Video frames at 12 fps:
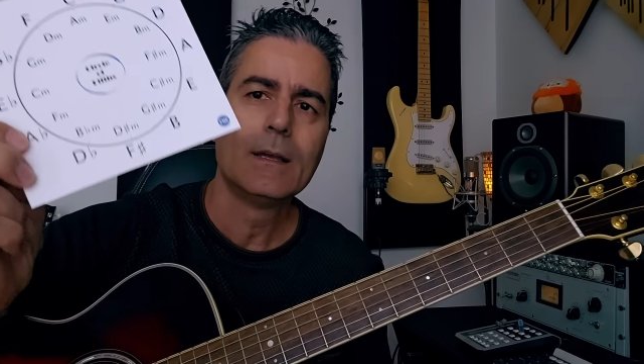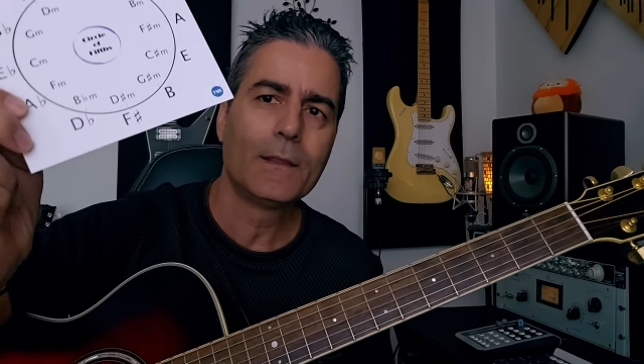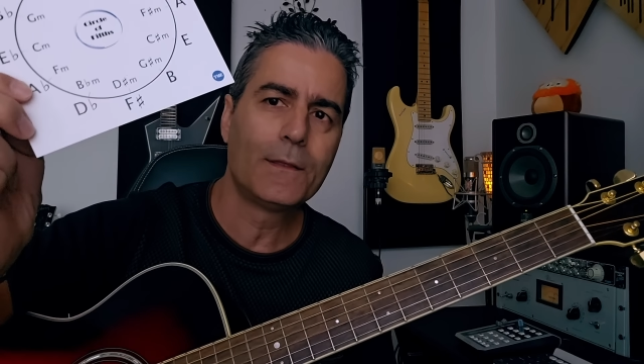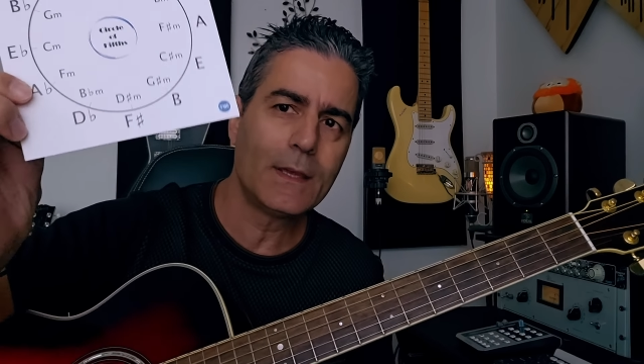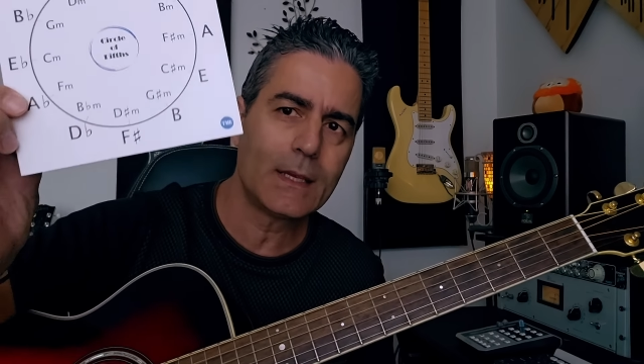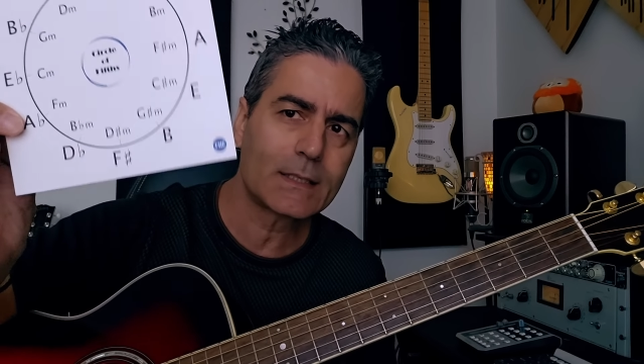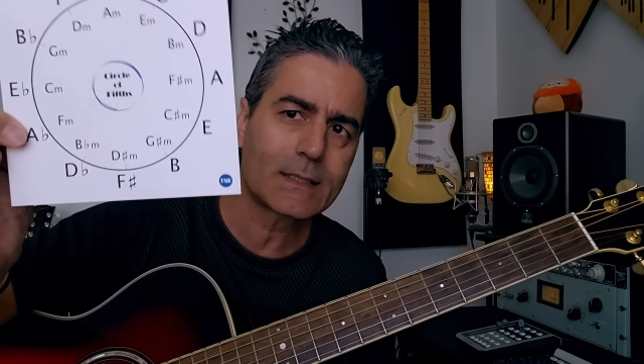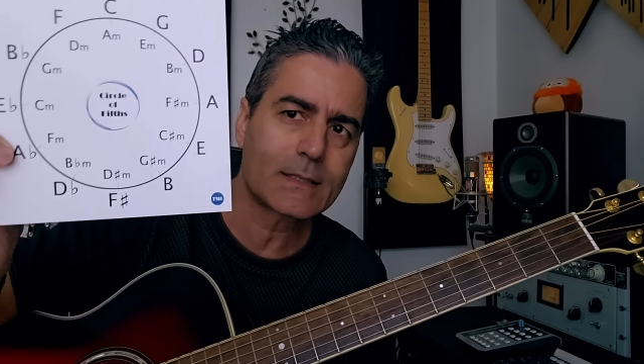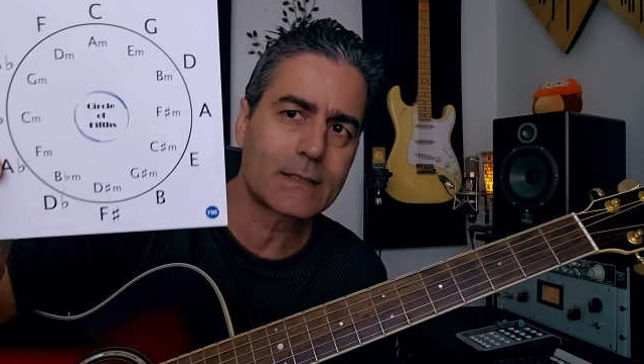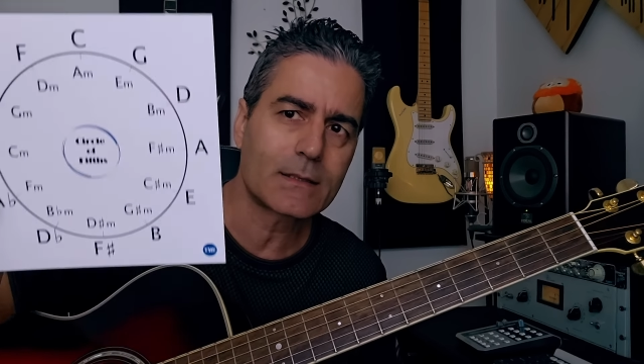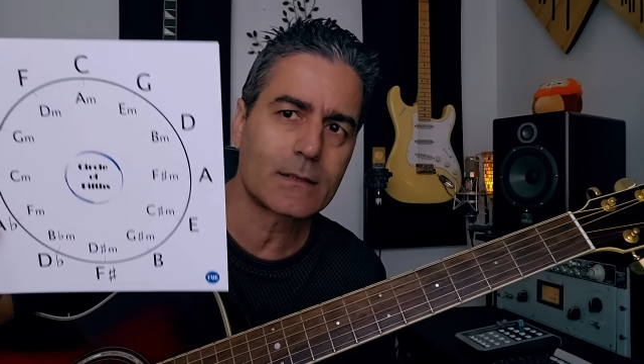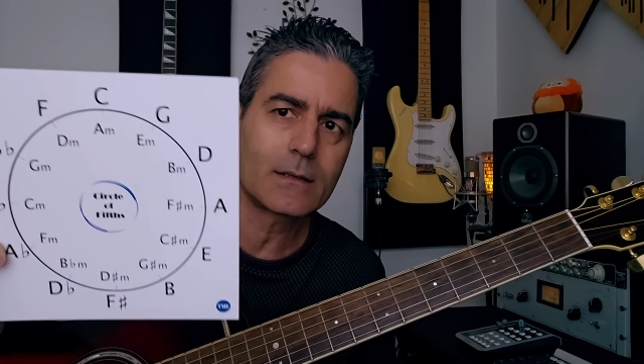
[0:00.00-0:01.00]

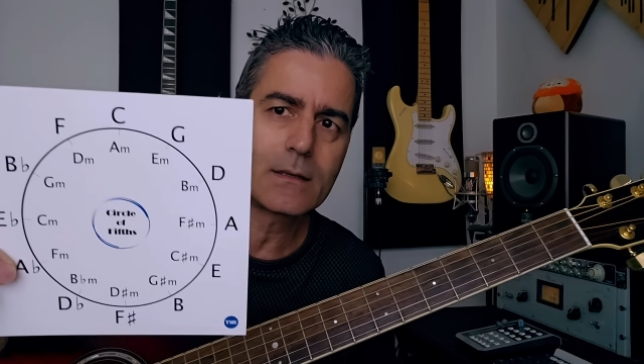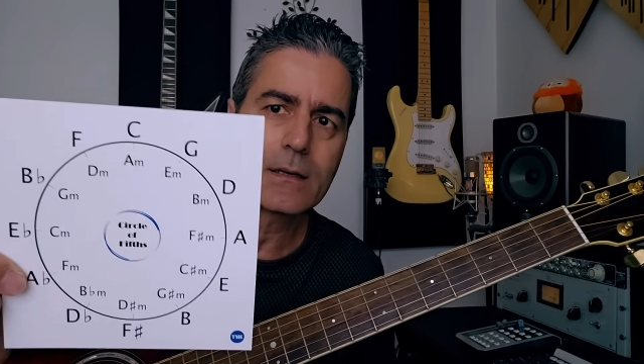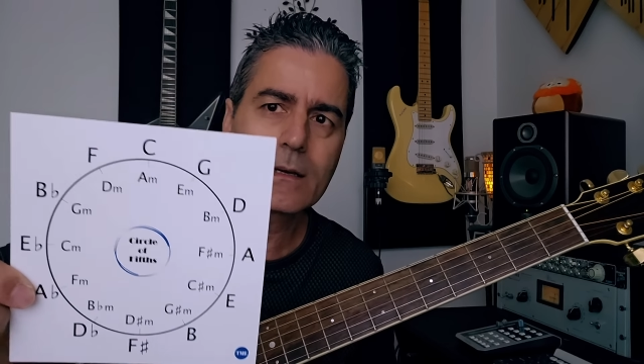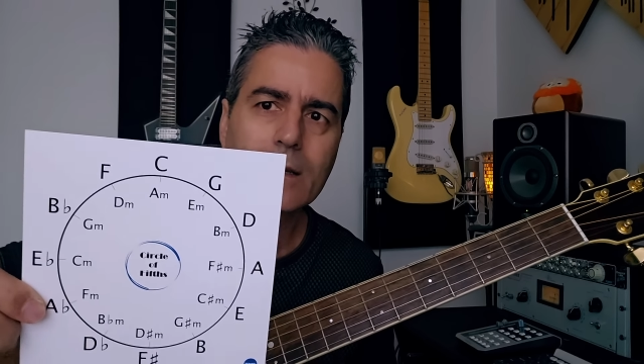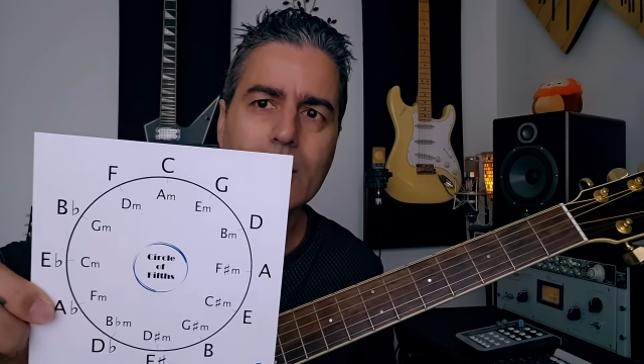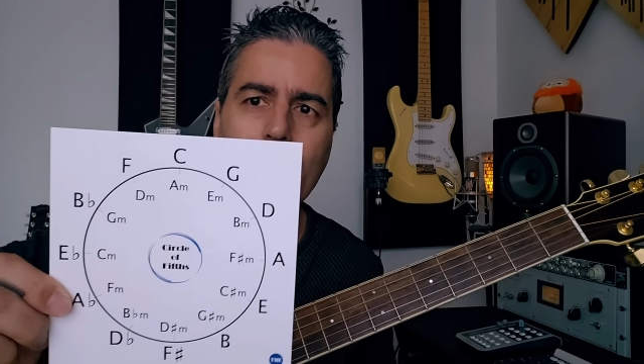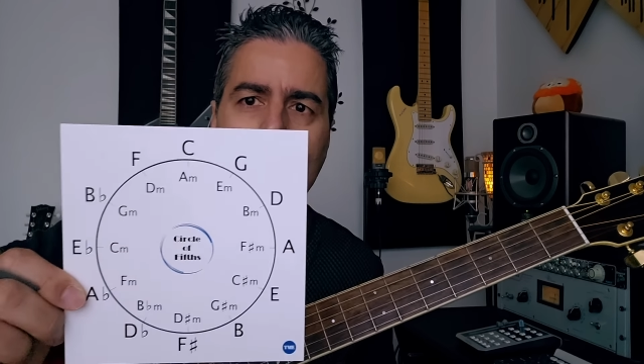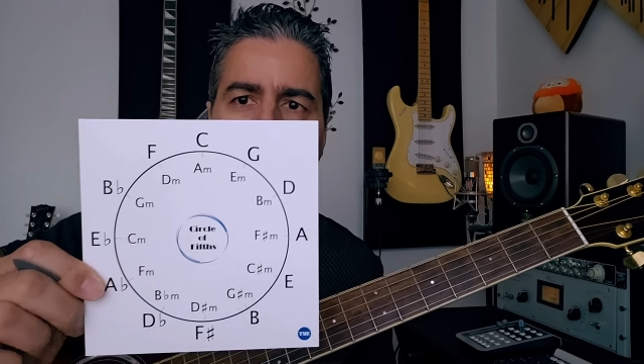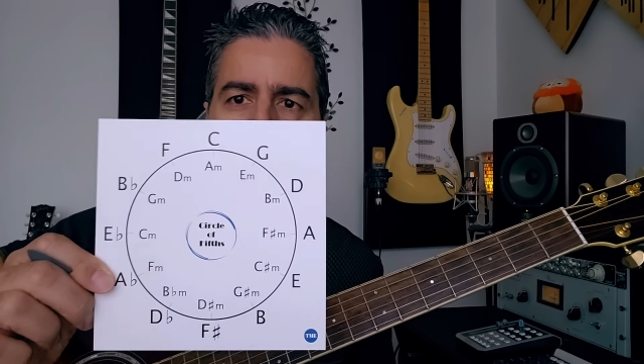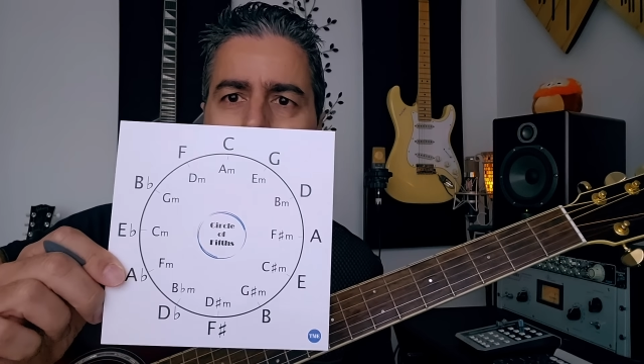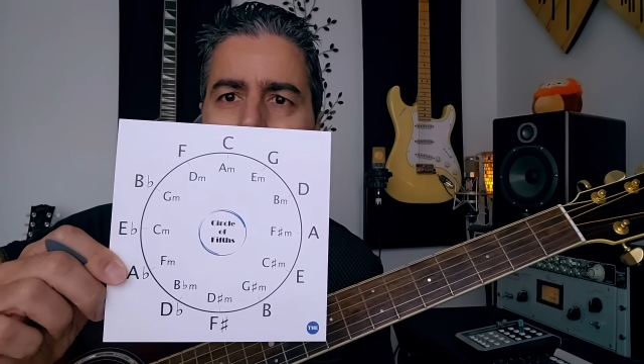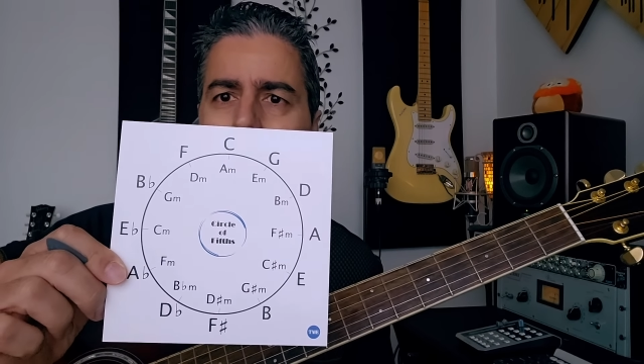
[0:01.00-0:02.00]
This
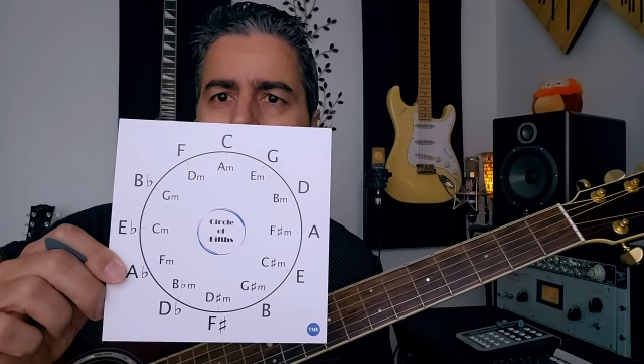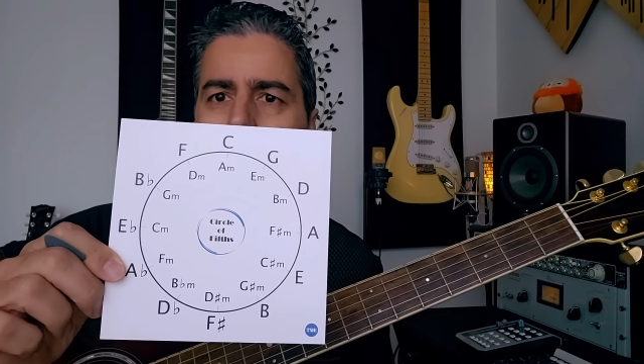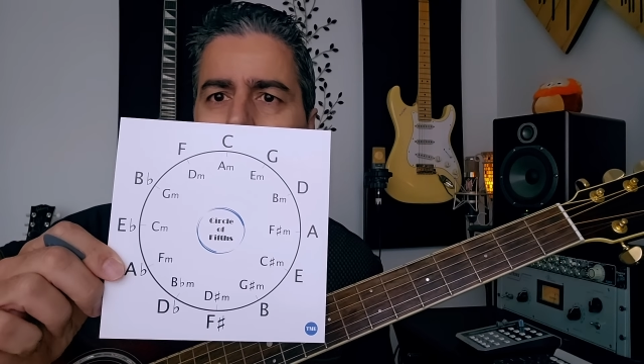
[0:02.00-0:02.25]
card,